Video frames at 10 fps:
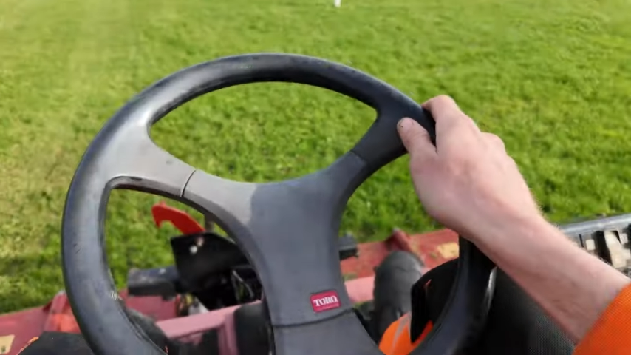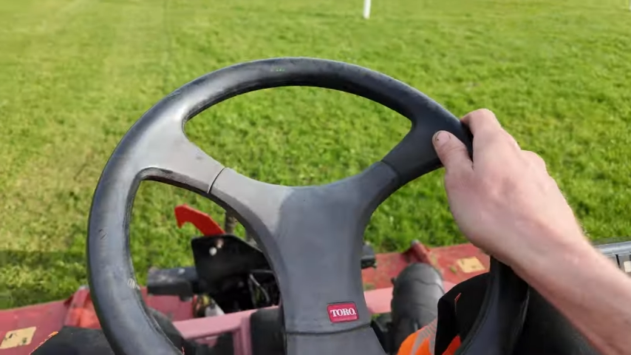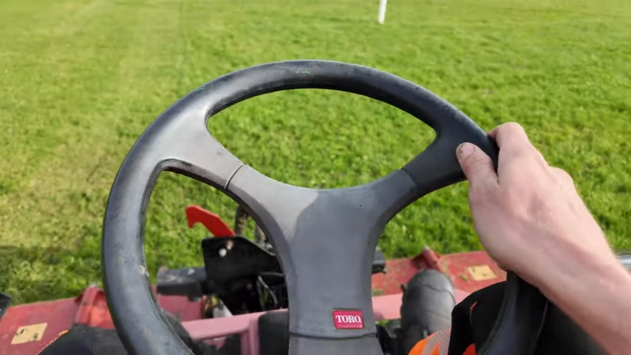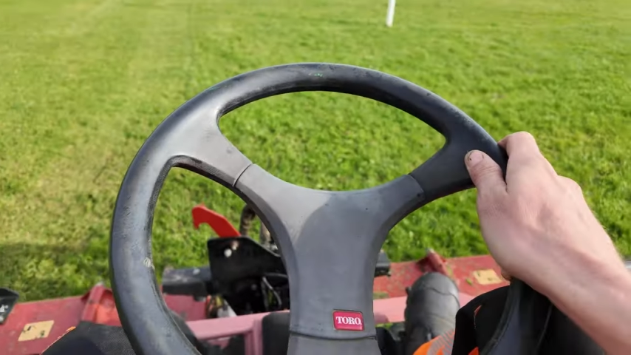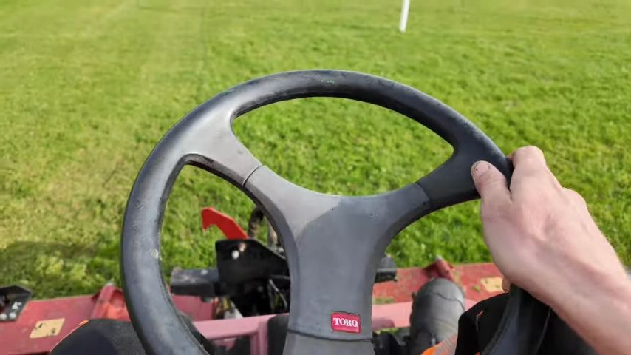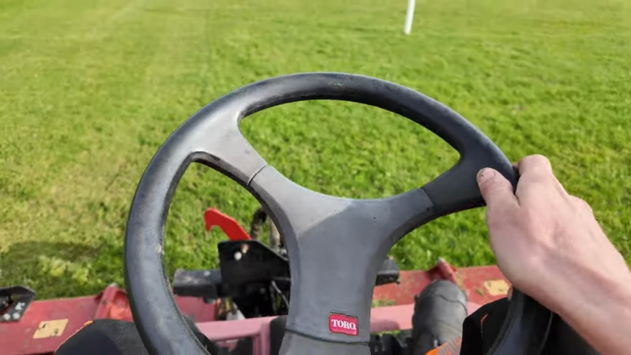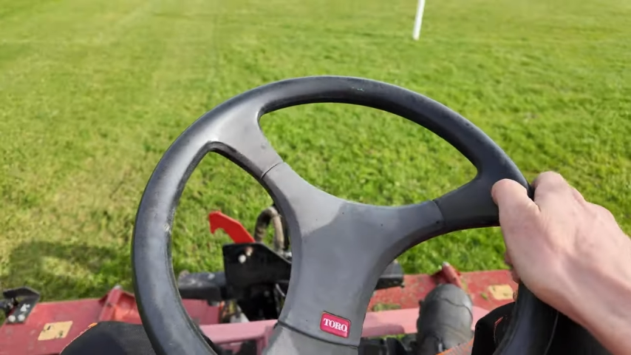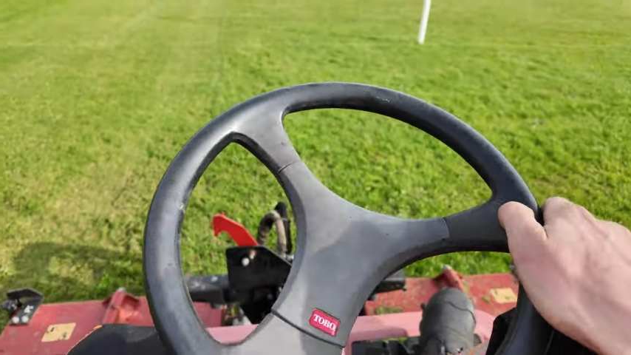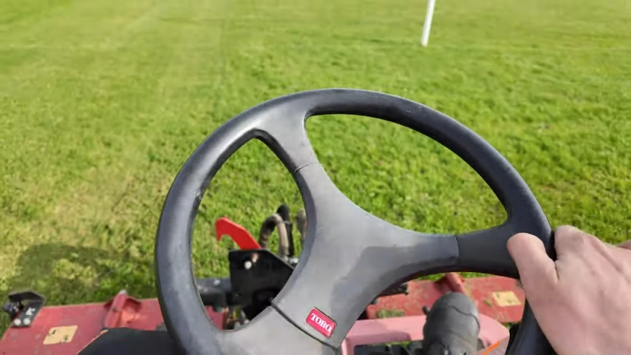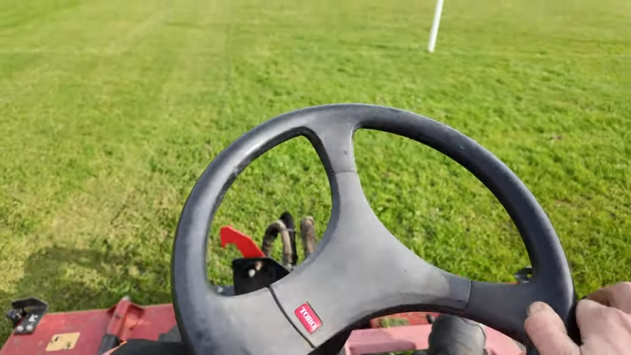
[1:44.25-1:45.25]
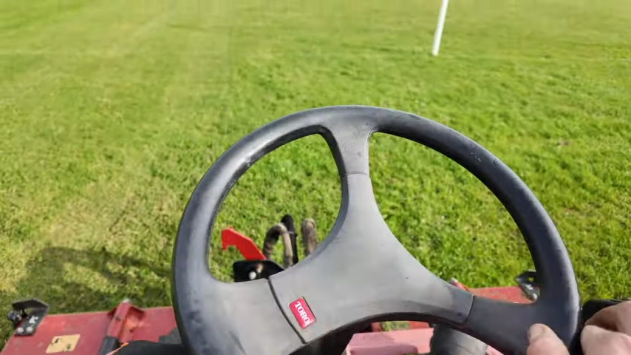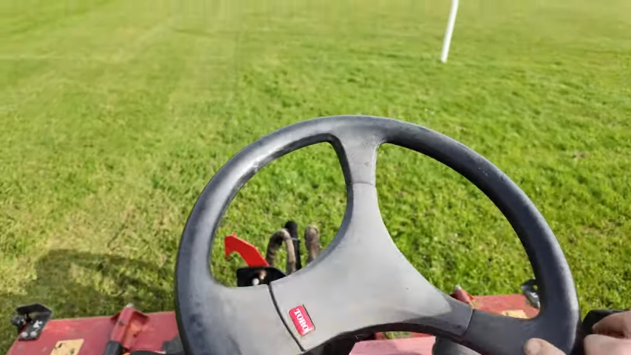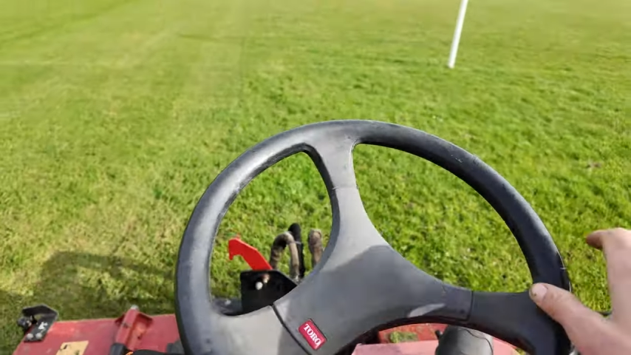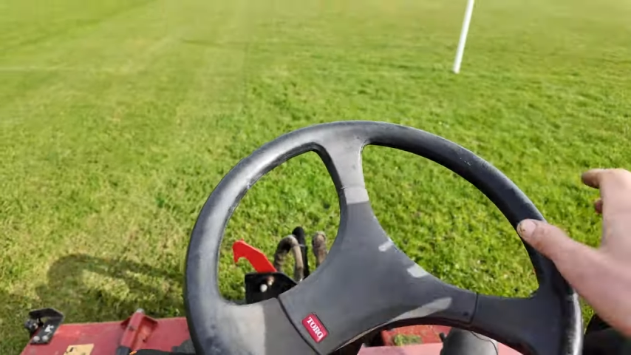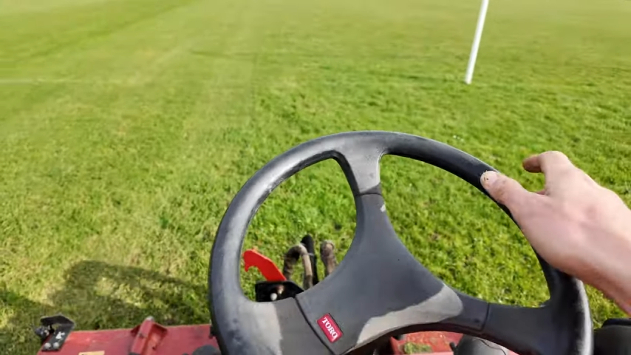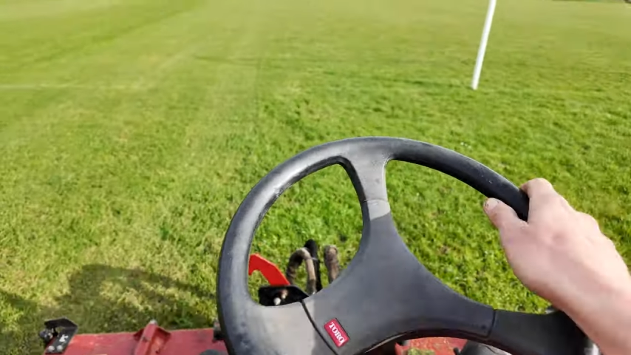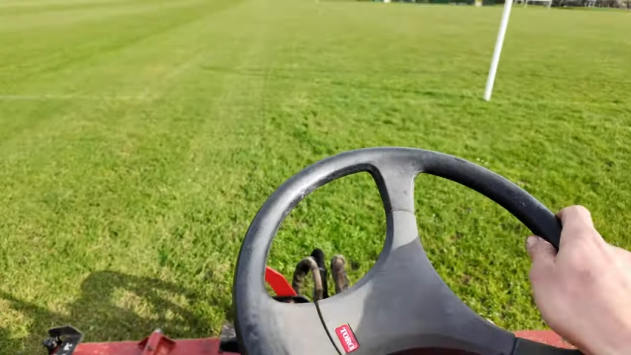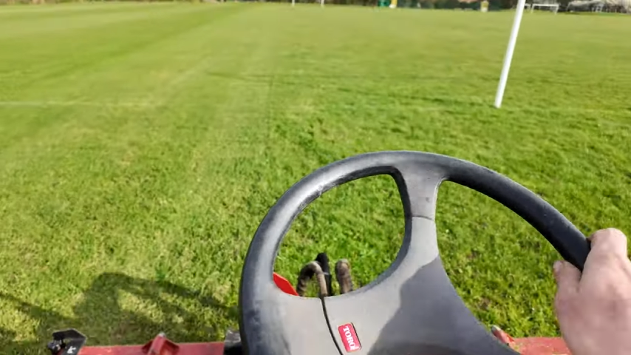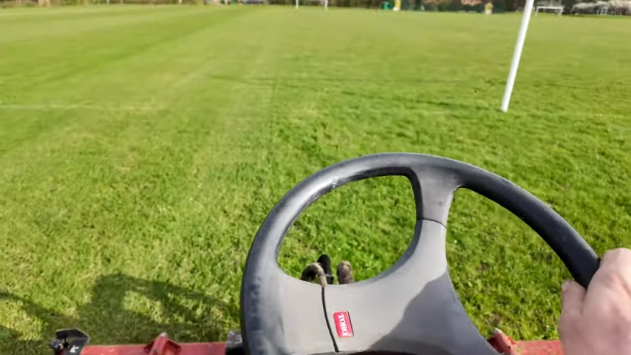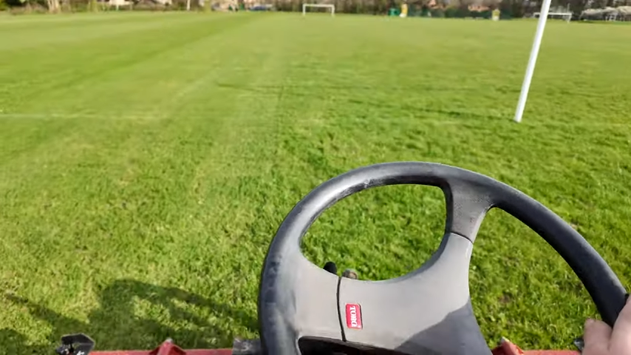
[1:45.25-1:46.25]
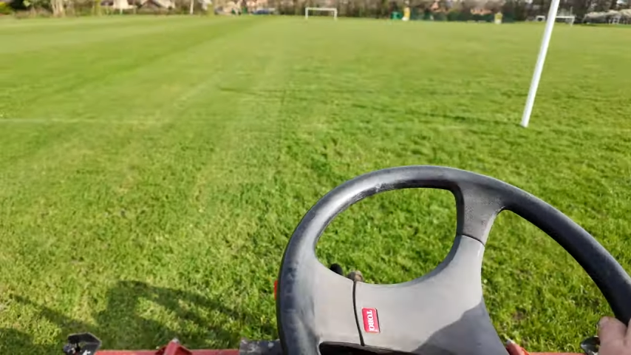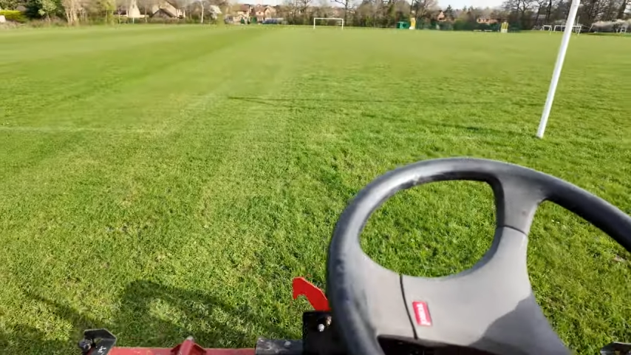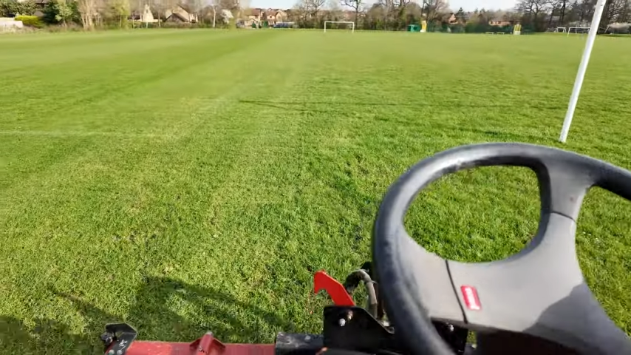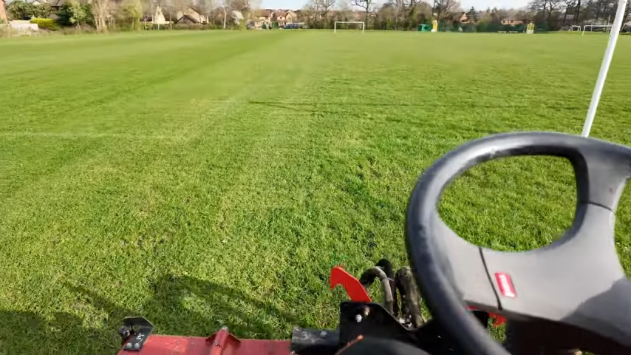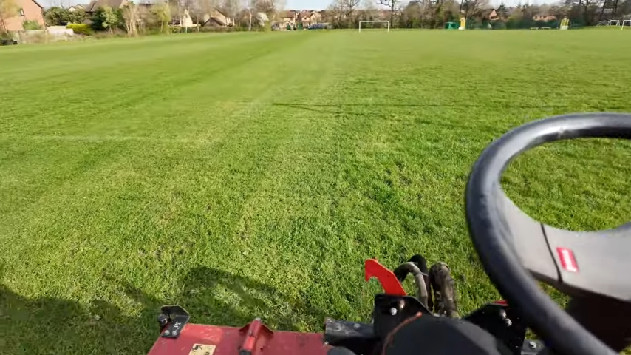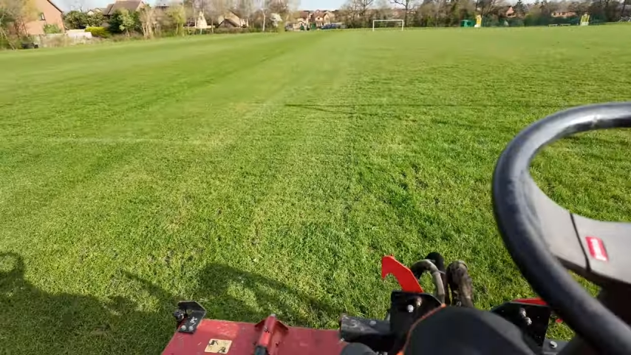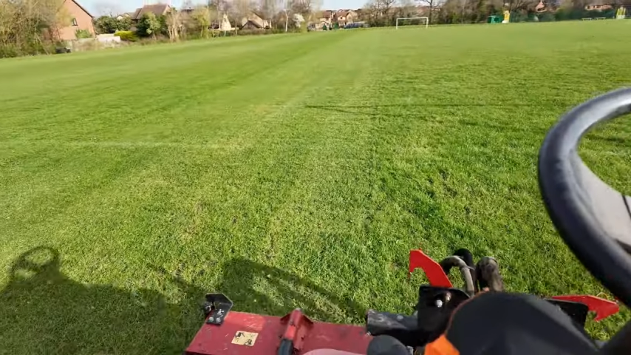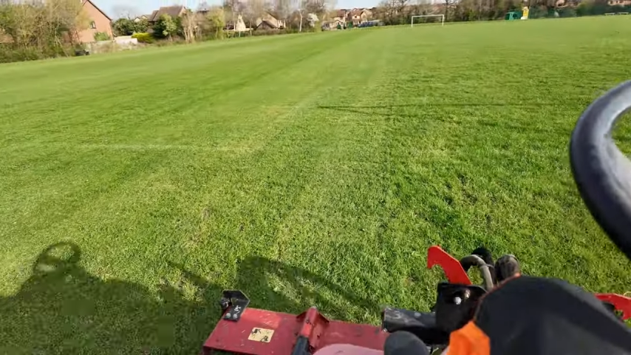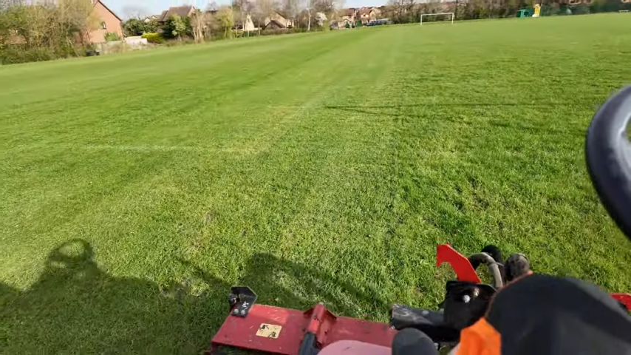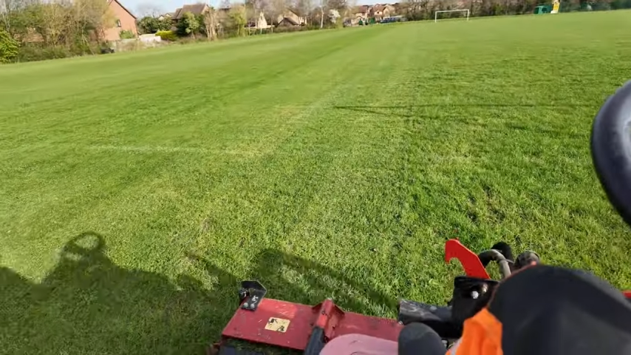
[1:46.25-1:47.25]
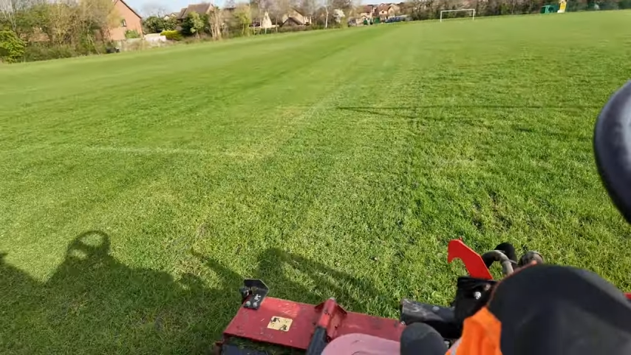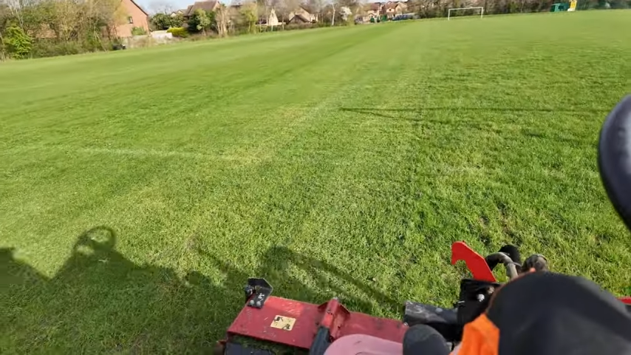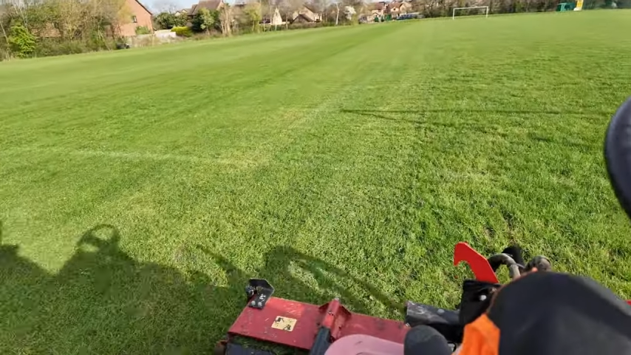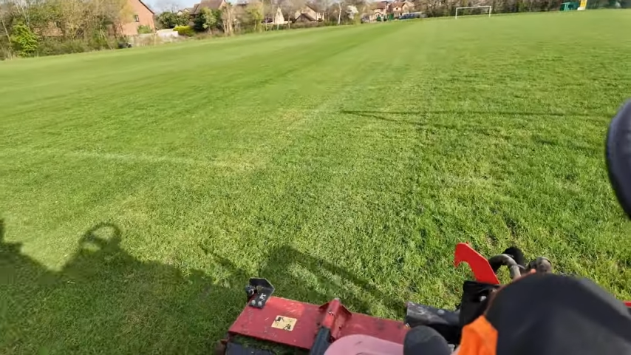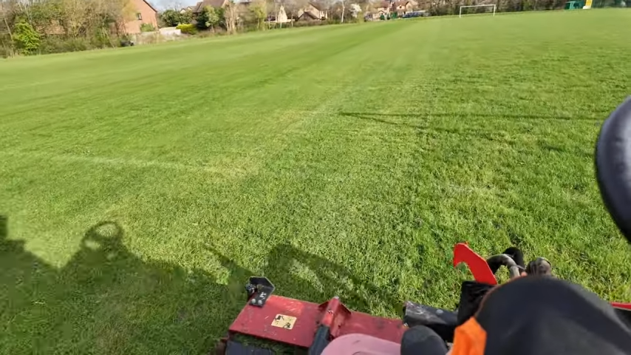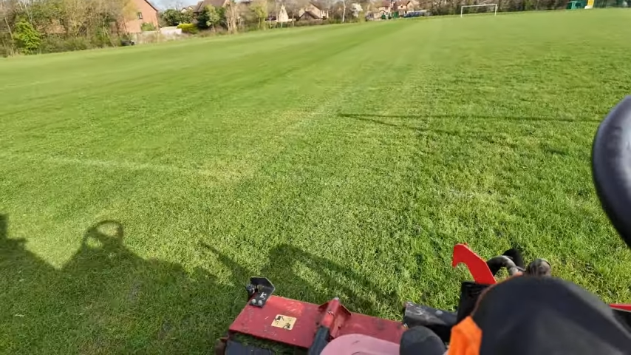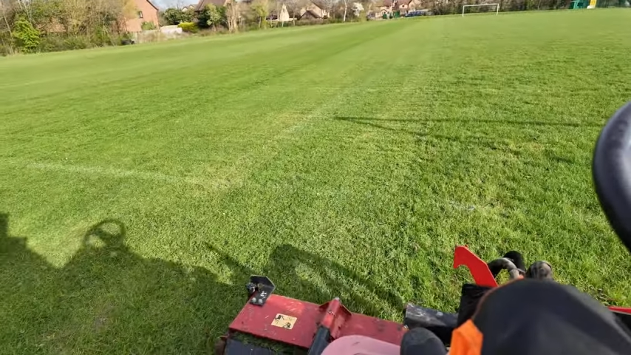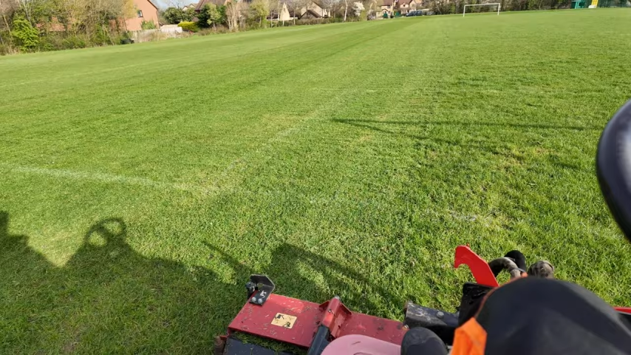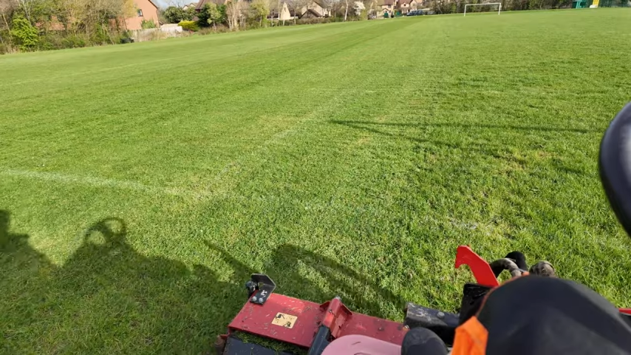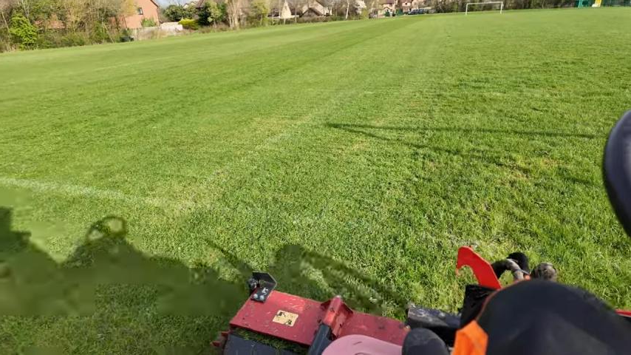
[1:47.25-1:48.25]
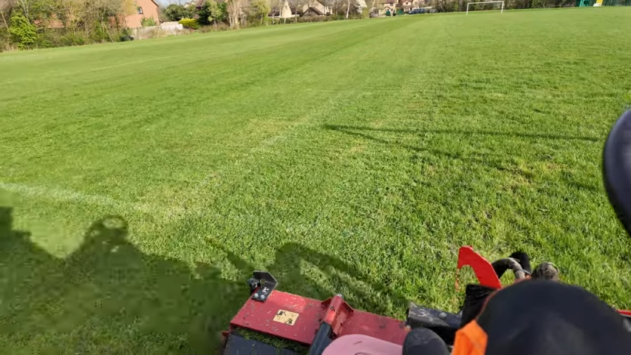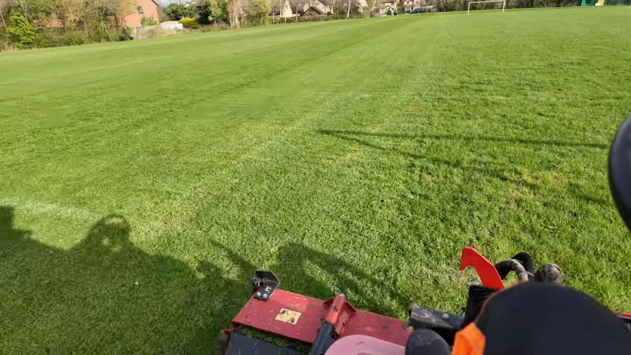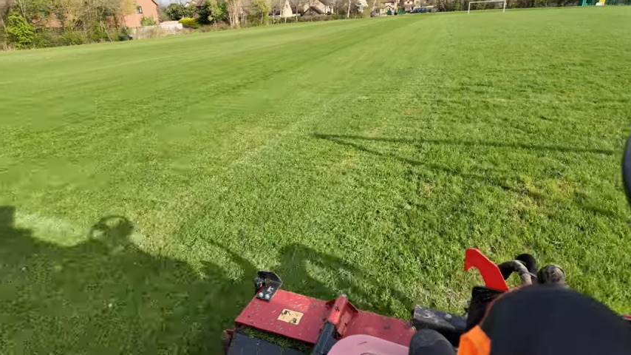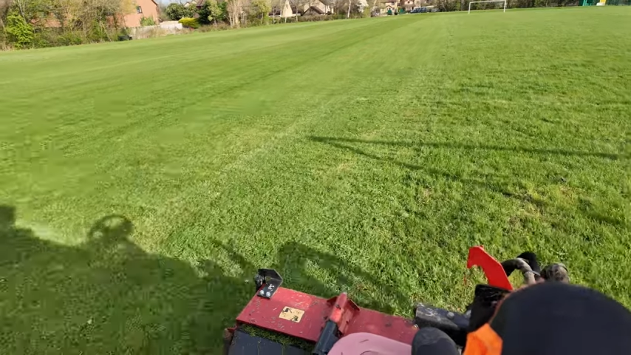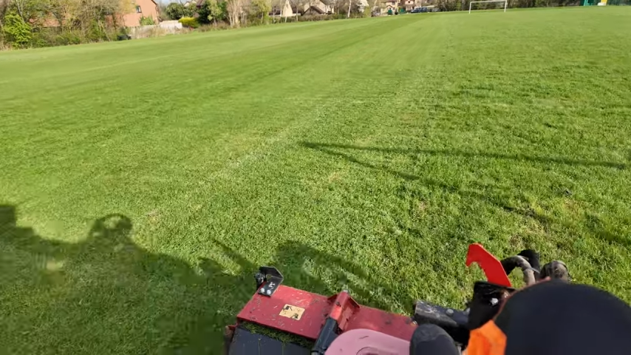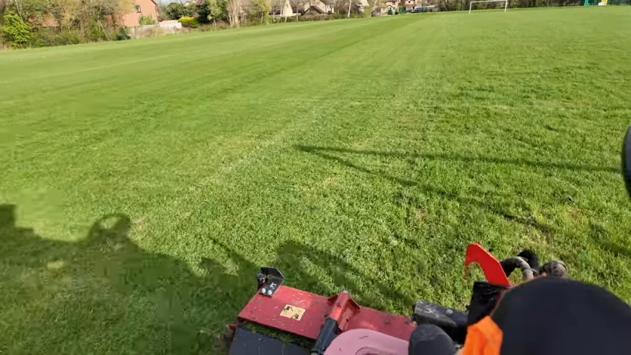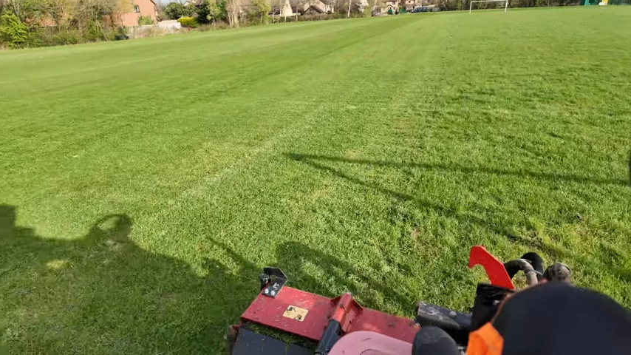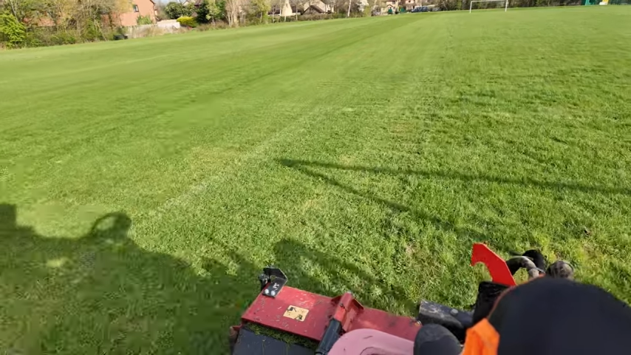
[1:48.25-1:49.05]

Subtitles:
[unreadable: no face in view]